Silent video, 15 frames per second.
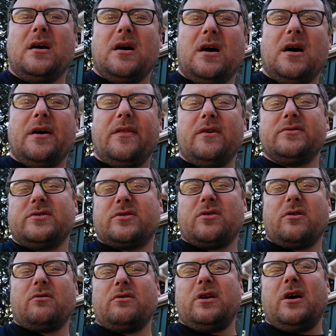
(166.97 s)
Those are
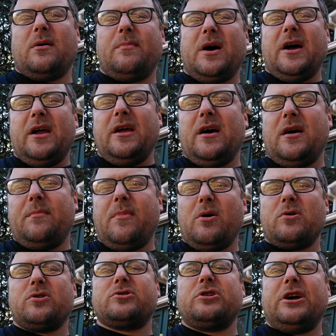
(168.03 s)
currently on my
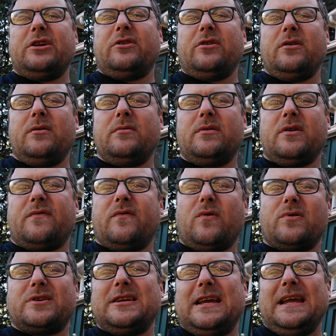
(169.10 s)
motor trailer. They're
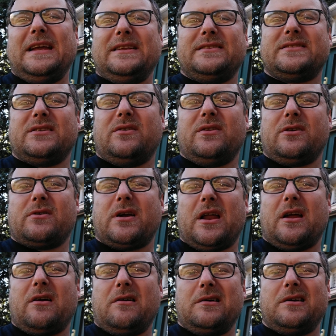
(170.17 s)
14, so they're kind
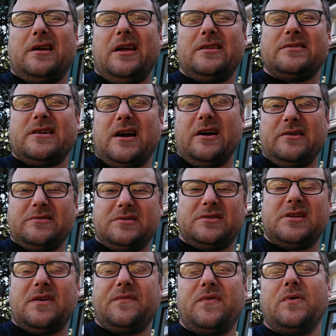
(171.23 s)
of hard to get tires and
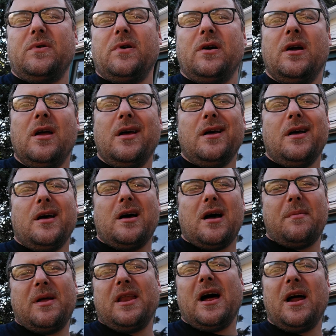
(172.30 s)
stuff for.
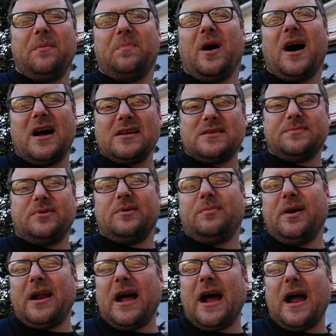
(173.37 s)
I mean, not impossible,
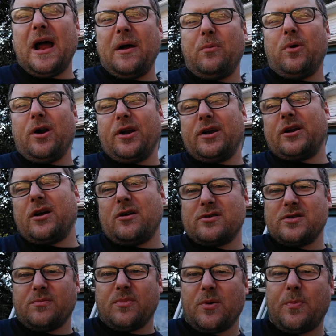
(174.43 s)
but I wanted to go
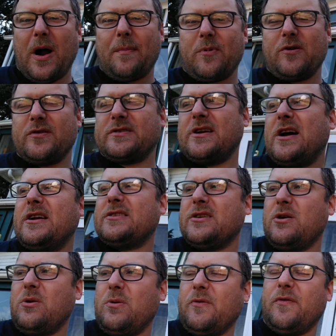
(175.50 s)
to a more popular size,
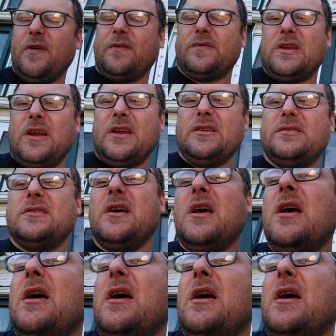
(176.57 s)
so I went with 15s.